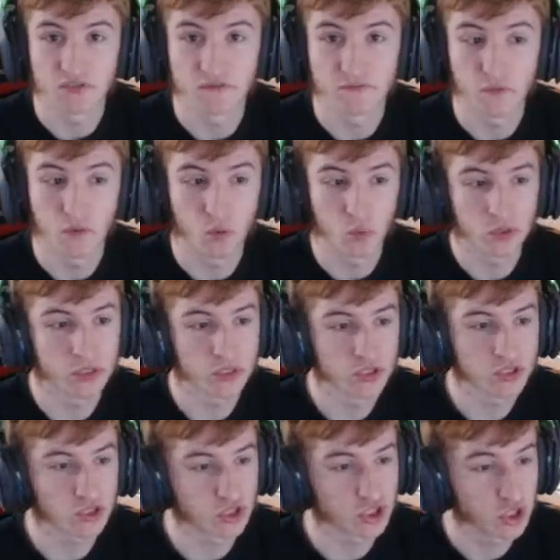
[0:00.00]
four
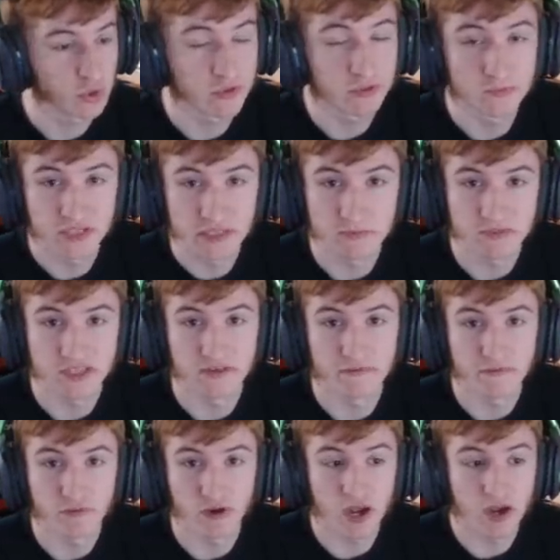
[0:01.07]
words. Two of them seem to say
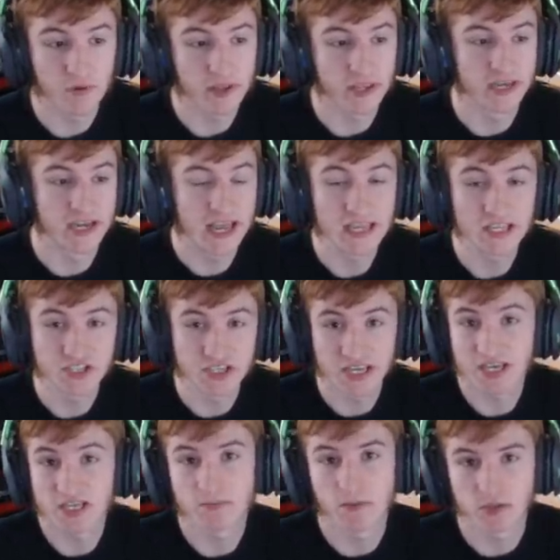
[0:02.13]
Ferrari and
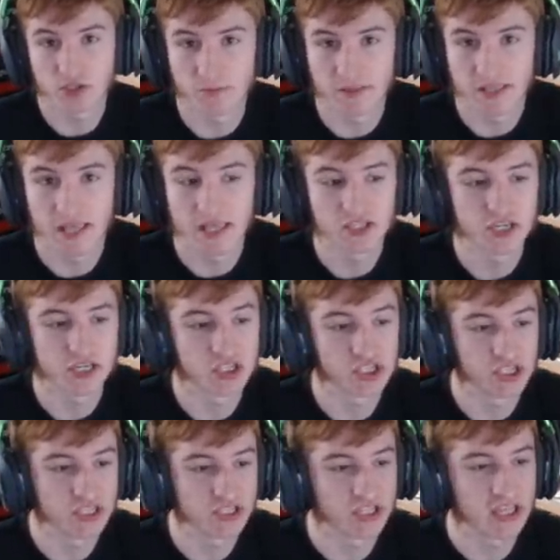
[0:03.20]
ATS, possibly the ATS
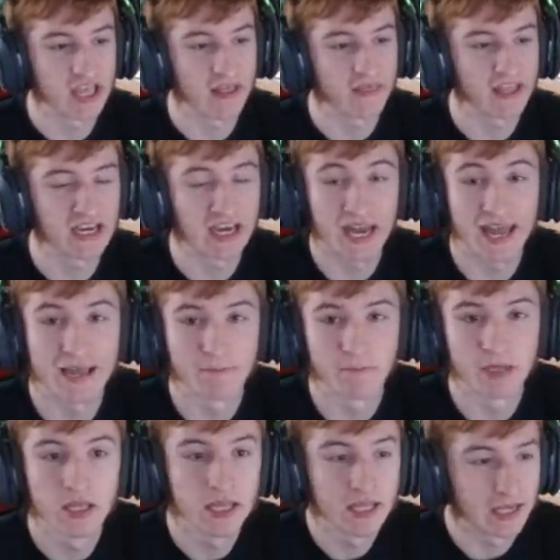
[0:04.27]
GT, and then LAM,
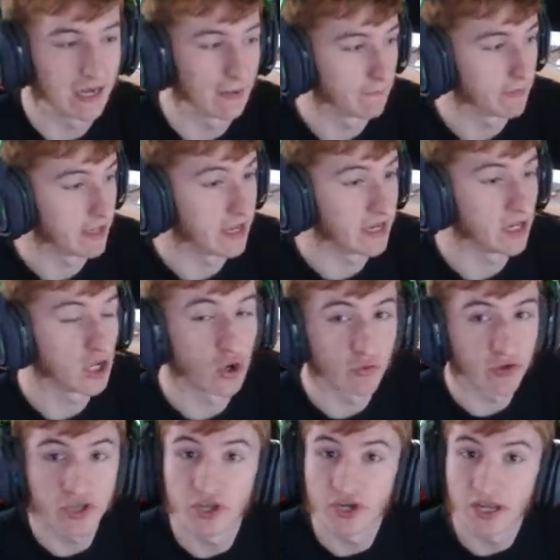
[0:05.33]
Lamborghini
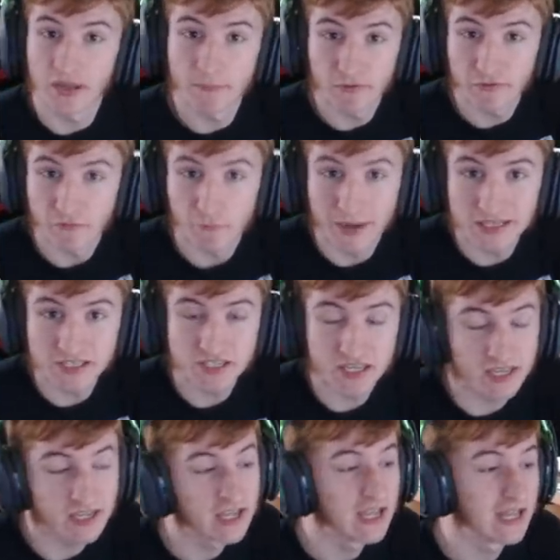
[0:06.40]
Huracan
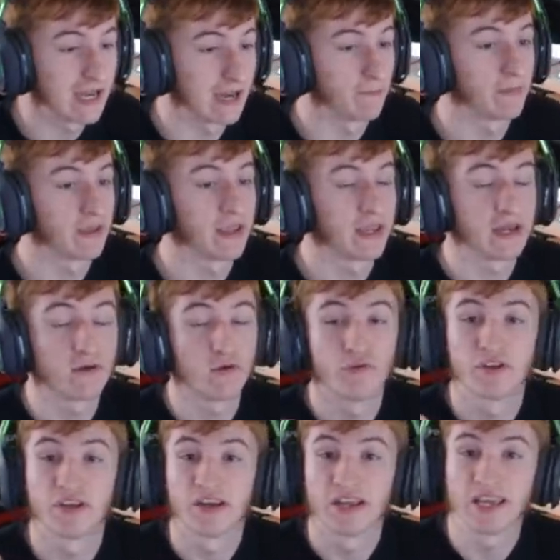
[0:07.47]
Performante, Lamborghini
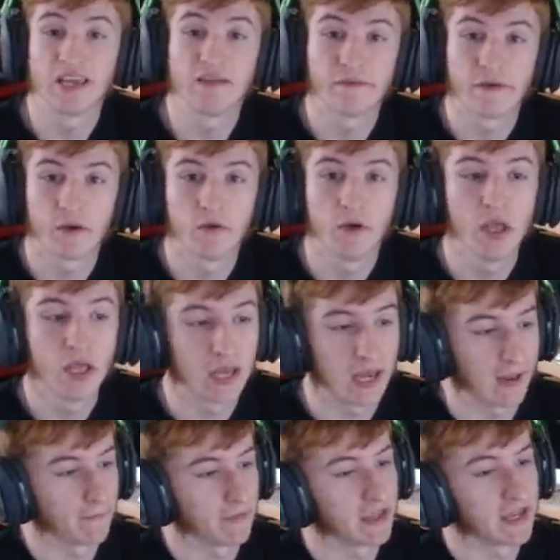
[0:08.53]
Huracan Evo,
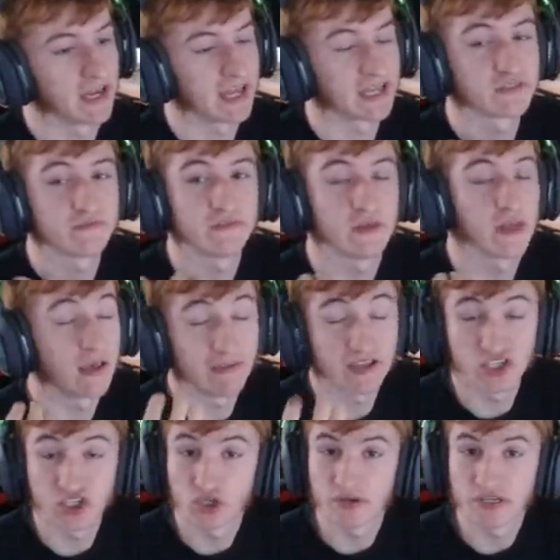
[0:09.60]
Lamborghini SV-
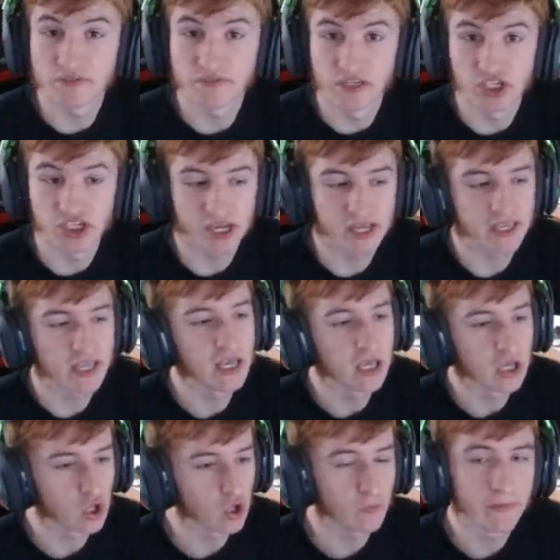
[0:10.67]
Aventador SVJ.
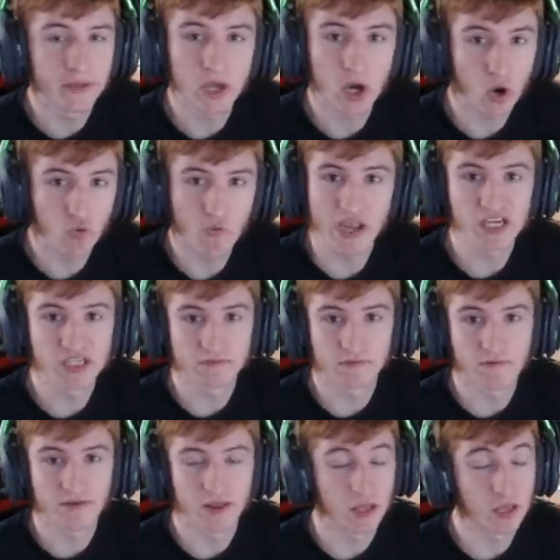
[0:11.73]
Could be a whole range of
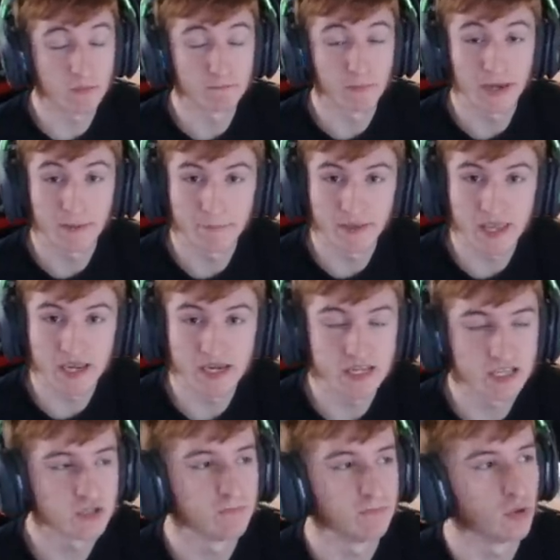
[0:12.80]
um,
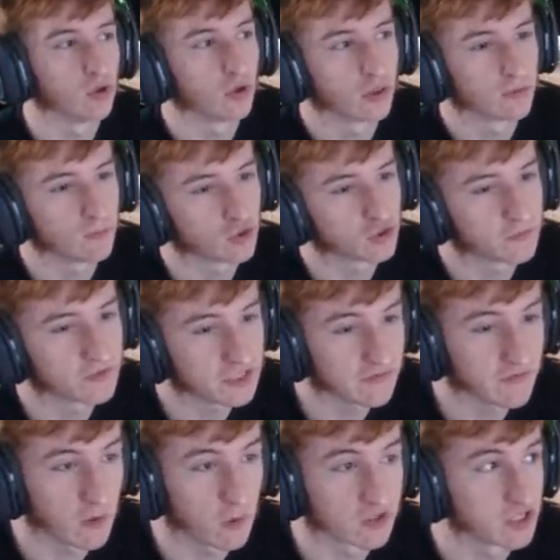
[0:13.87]
Lamborghinis, but the more
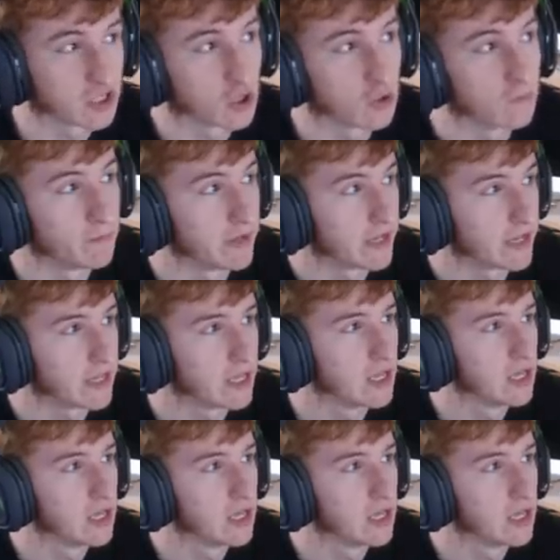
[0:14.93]
specific ones it could be